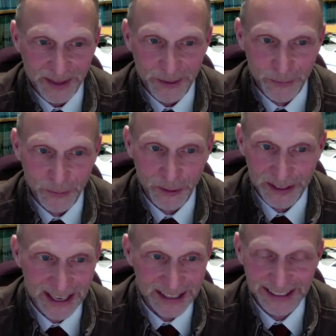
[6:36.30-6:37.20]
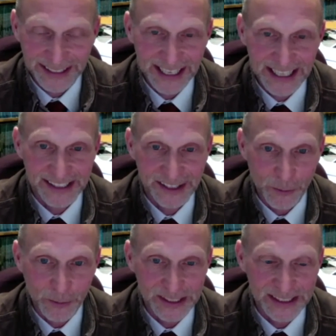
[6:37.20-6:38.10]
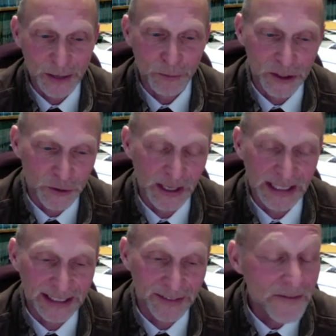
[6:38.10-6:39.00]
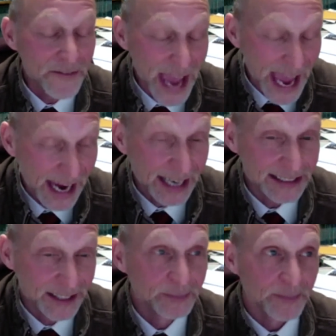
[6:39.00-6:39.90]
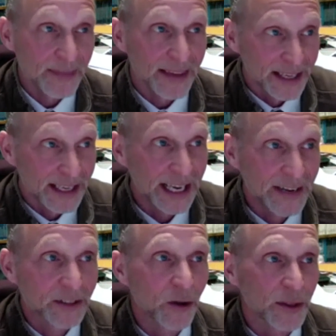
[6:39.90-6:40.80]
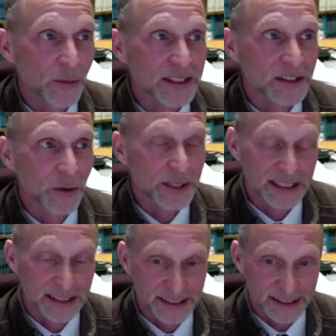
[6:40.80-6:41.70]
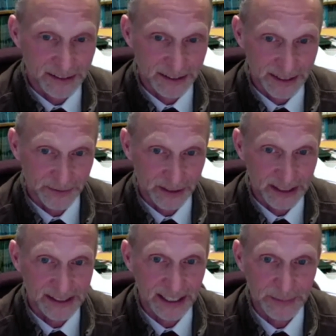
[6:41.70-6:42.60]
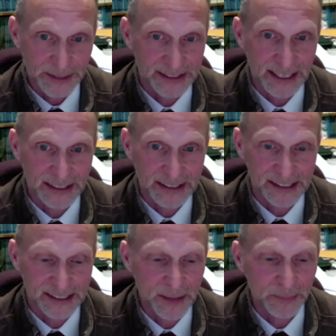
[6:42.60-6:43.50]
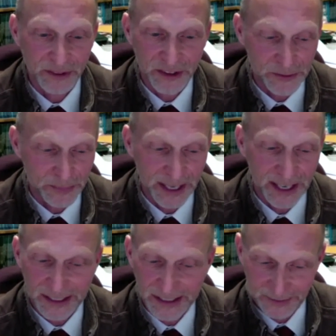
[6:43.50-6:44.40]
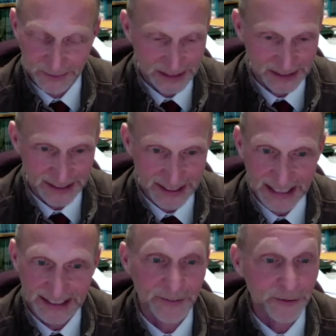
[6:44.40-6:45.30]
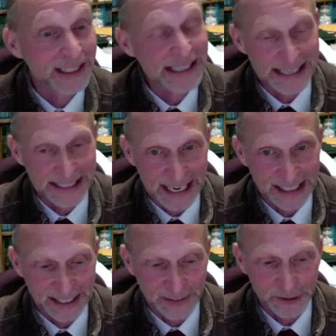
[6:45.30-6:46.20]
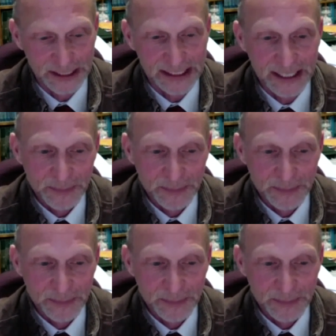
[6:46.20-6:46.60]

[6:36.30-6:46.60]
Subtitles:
were not any less than the horses that were in training. And in fact, even though there was no statistical difference, and I'm a scientist that believes by if it's not different, it's not difference,